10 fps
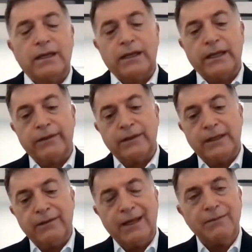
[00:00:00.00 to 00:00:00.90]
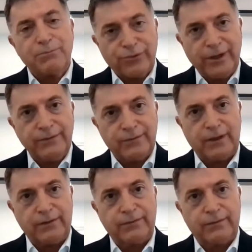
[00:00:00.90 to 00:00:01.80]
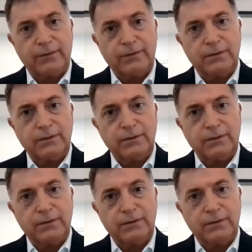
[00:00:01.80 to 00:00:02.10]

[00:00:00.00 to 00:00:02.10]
in that process,